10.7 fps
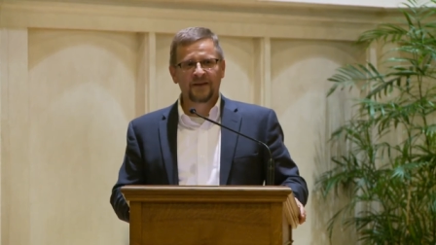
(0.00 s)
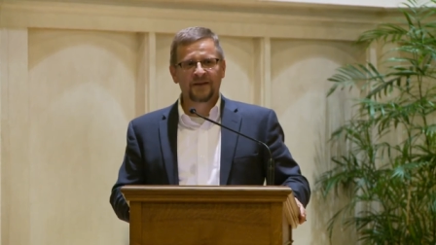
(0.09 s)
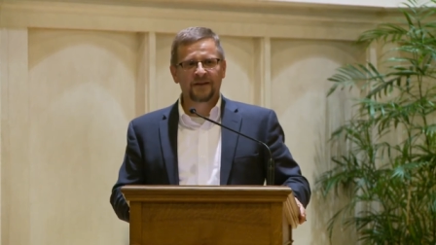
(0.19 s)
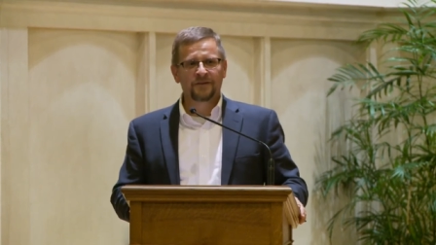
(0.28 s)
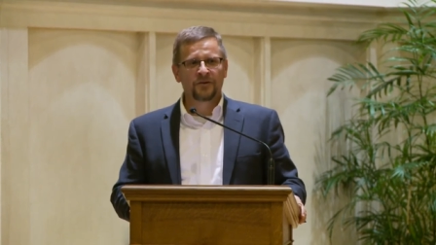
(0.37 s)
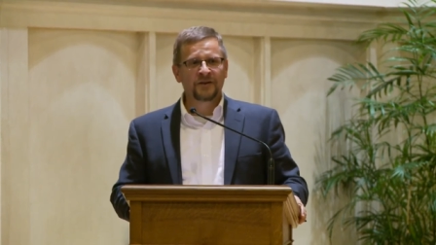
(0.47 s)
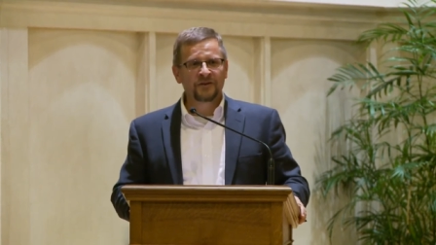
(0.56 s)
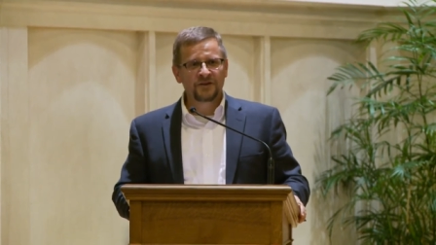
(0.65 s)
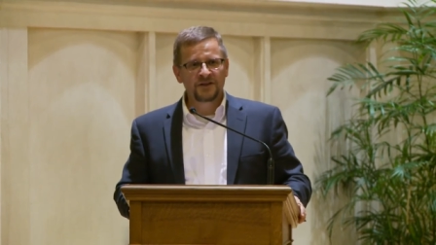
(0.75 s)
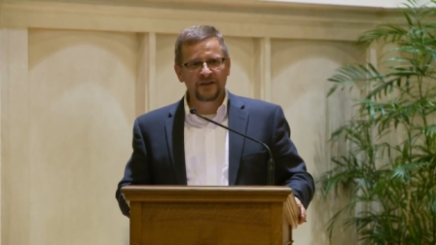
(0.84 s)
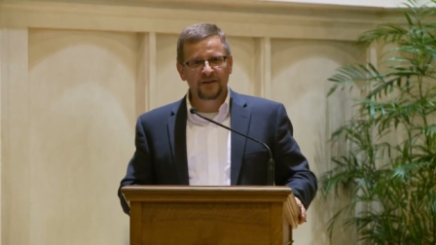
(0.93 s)
And if you're
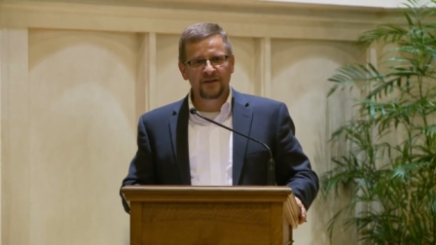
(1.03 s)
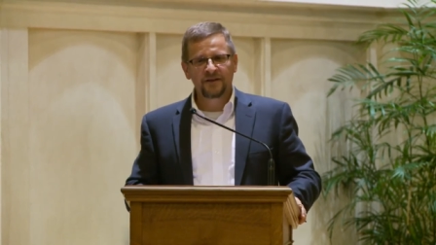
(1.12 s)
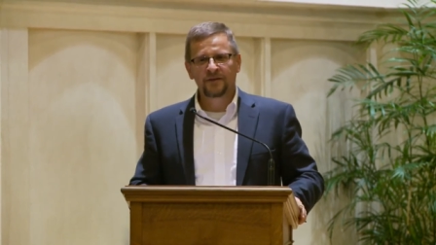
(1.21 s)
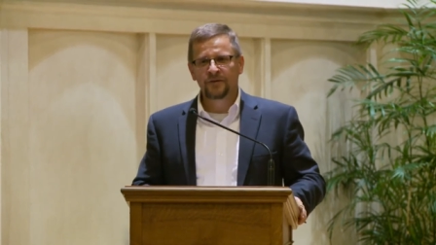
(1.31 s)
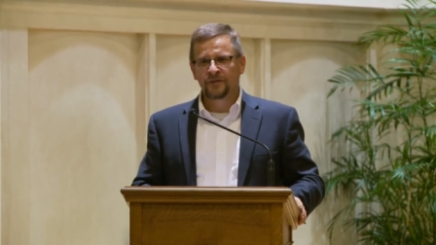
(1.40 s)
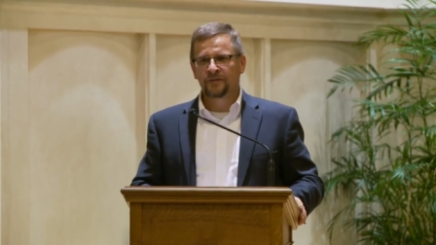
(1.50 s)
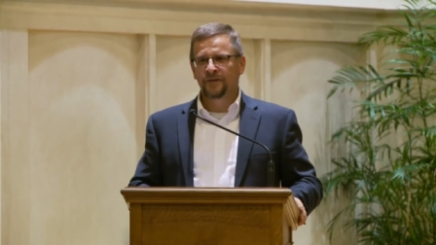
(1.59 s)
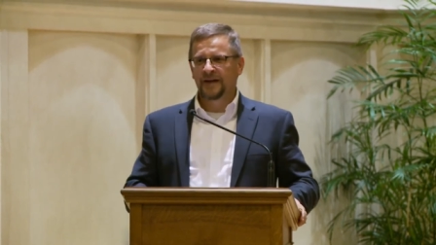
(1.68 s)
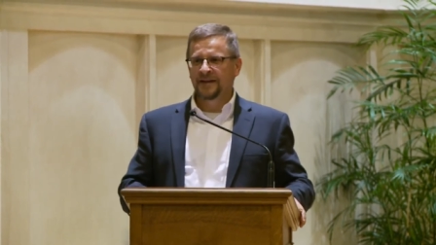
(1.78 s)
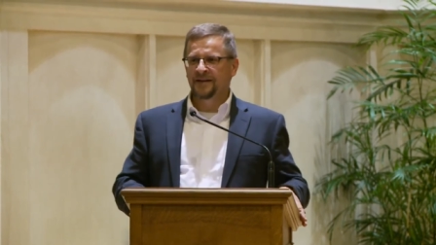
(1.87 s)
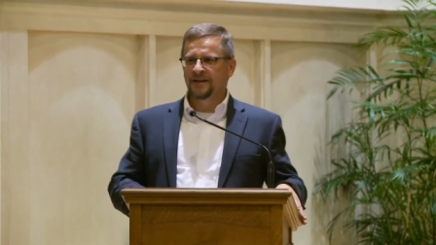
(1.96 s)
interested, you can
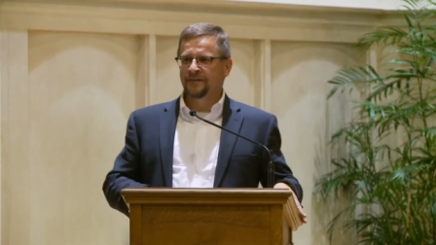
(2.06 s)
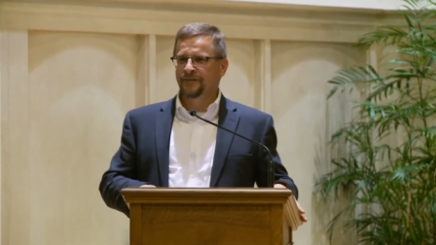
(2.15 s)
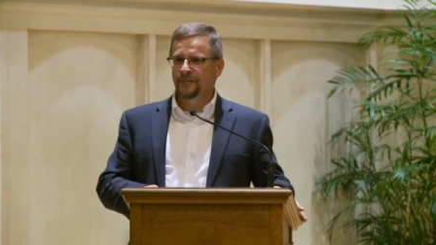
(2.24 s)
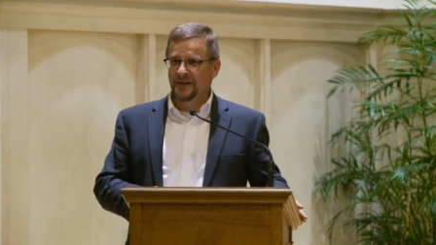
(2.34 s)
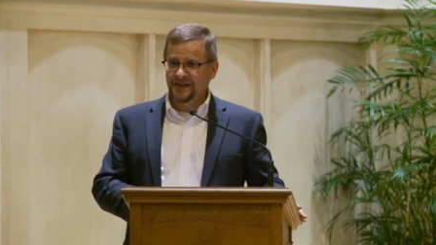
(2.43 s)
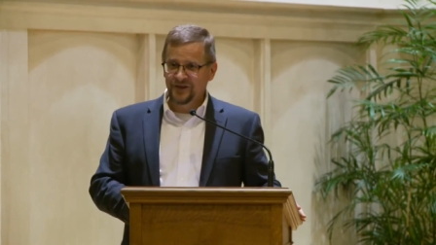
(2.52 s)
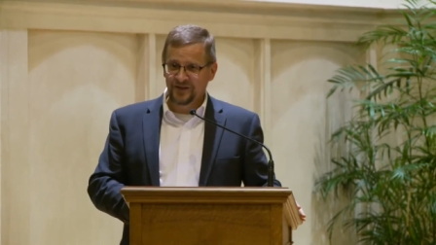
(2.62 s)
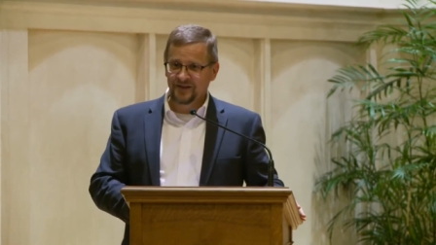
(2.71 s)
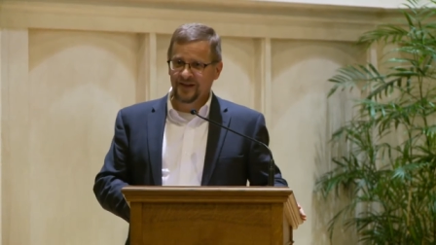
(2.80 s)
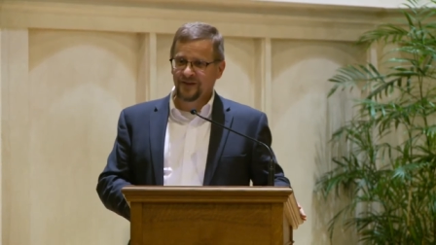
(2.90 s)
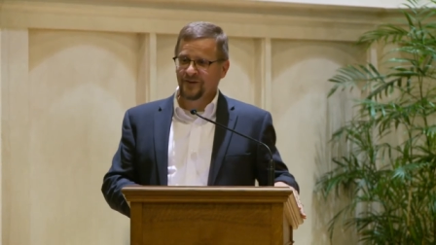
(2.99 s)
find
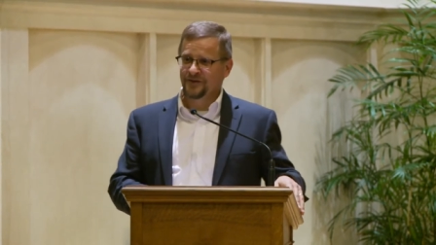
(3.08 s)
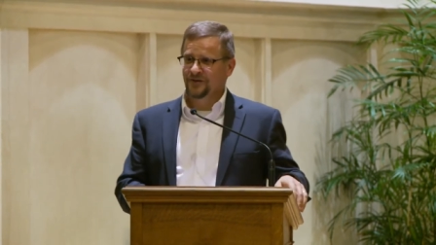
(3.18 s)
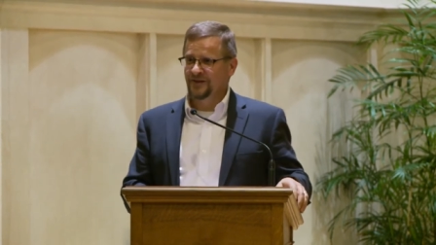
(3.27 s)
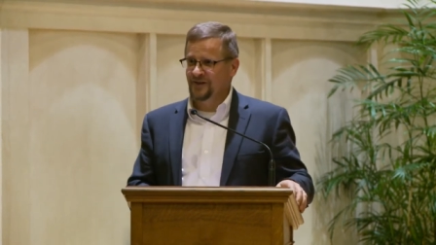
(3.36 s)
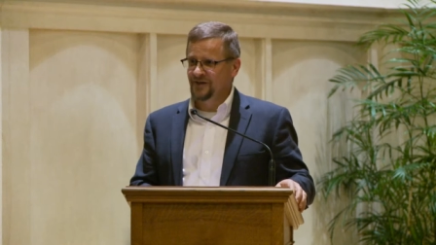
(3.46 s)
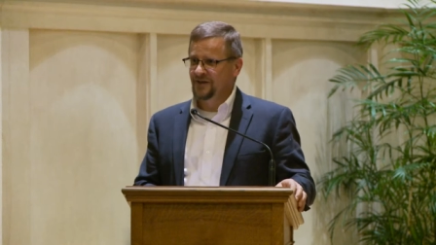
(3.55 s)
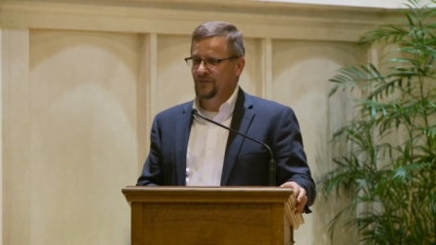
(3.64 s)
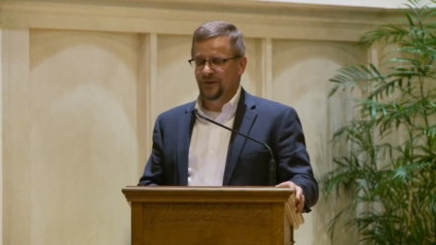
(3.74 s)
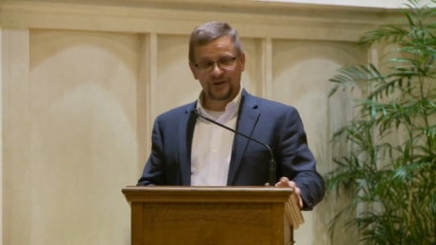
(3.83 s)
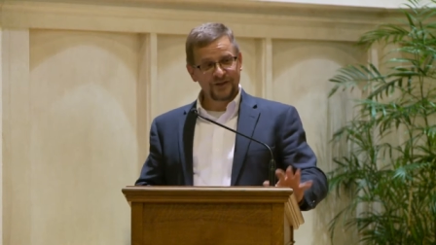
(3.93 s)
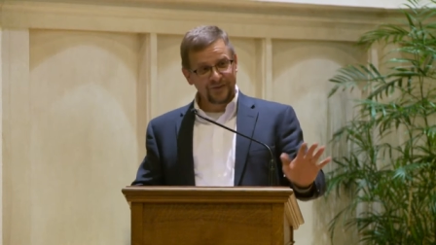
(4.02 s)
information and registration,
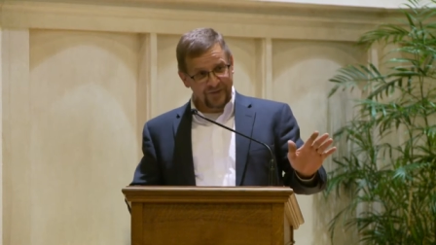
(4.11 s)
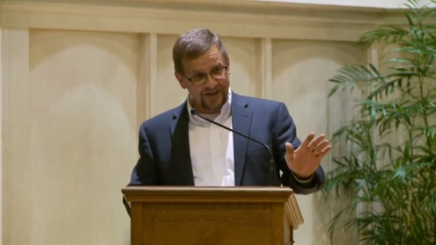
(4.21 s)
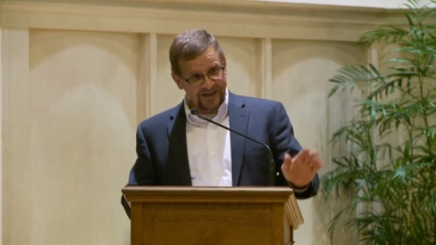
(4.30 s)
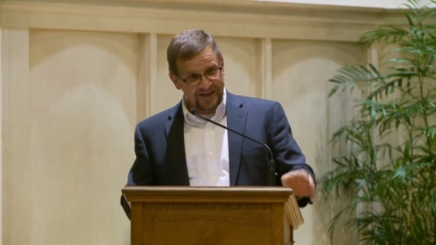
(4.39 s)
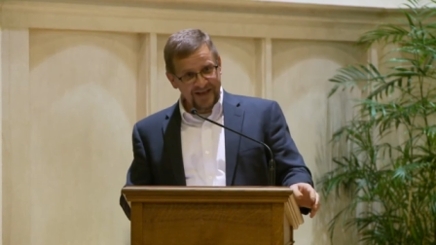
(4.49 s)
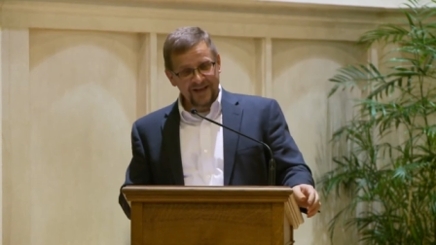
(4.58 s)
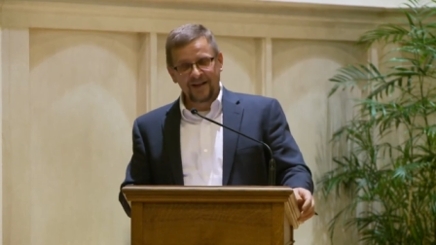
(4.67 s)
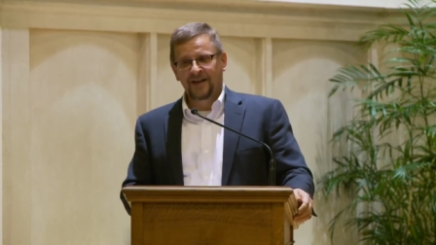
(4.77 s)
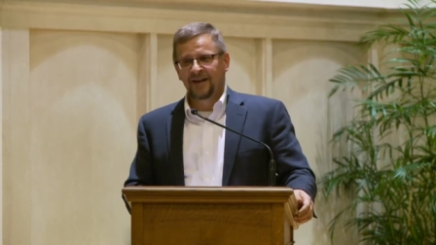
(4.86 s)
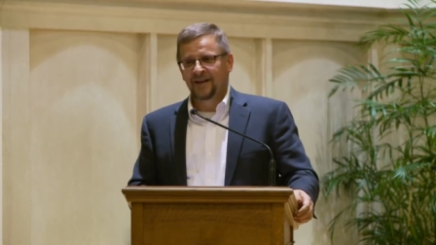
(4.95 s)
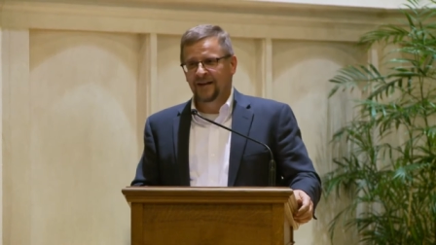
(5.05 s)
which is free,
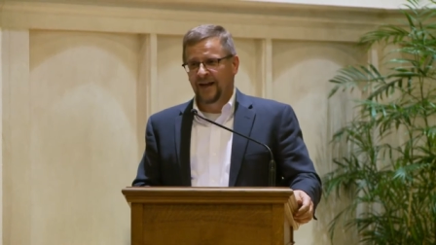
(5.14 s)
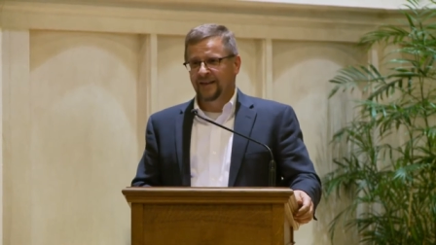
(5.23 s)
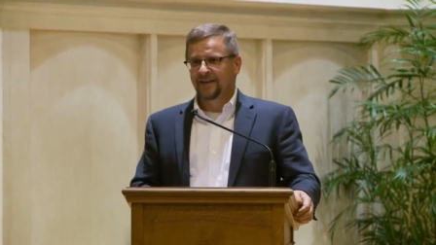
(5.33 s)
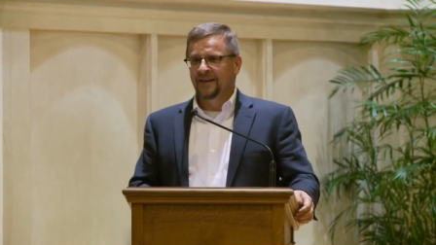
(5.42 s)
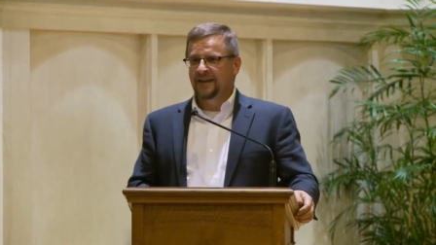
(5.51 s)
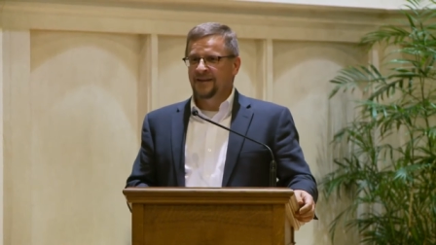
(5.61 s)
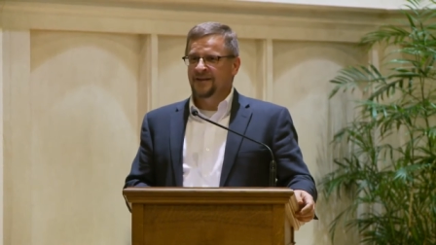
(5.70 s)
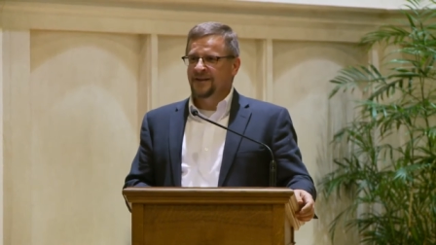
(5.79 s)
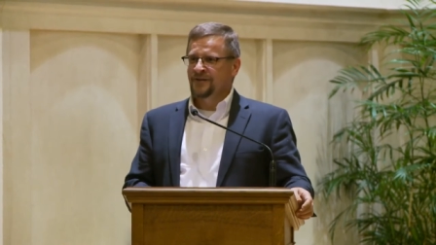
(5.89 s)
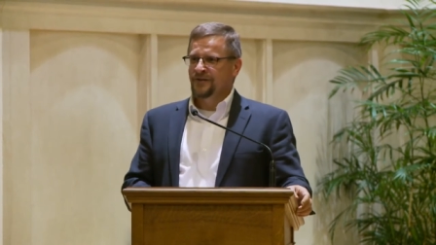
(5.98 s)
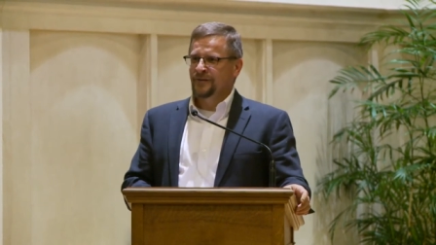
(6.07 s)
uh, at the Kenan
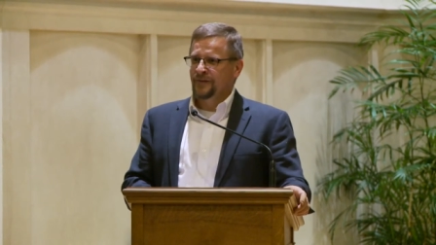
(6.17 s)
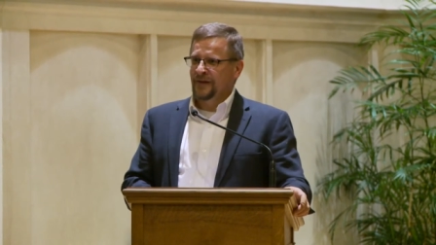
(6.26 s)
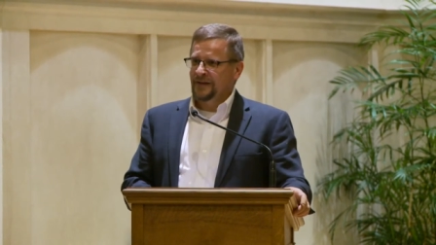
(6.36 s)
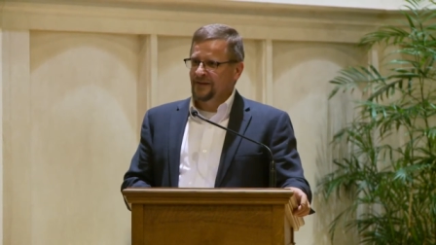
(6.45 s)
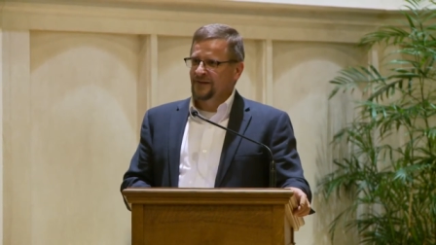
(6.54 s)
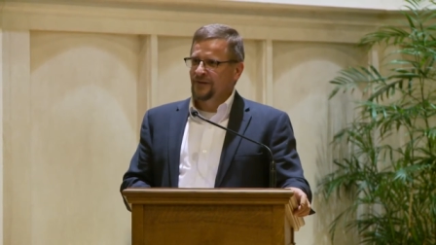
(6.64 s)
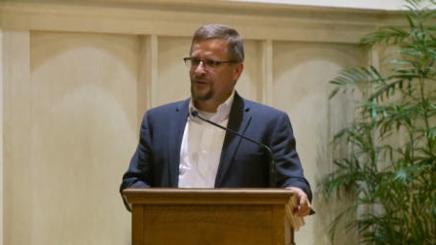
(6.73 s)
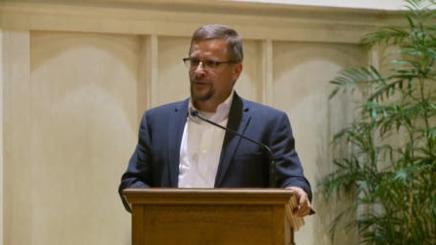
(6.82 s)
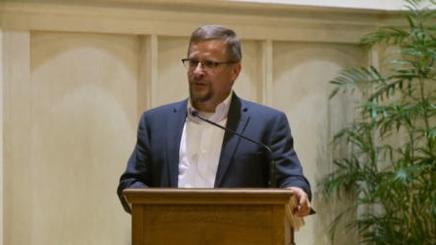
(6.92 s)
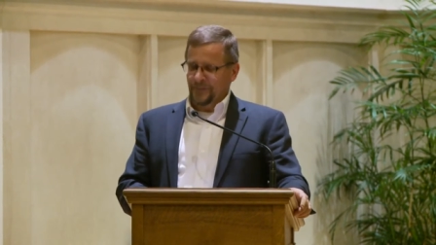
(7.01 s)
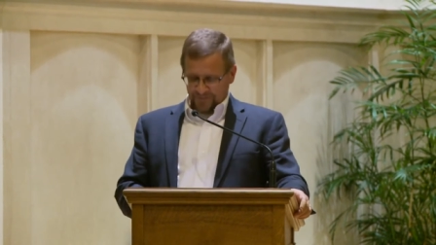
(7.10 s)
Institute for Ethics at
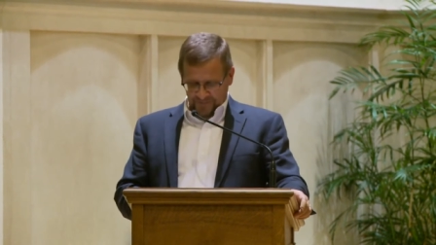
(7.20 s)
Duke.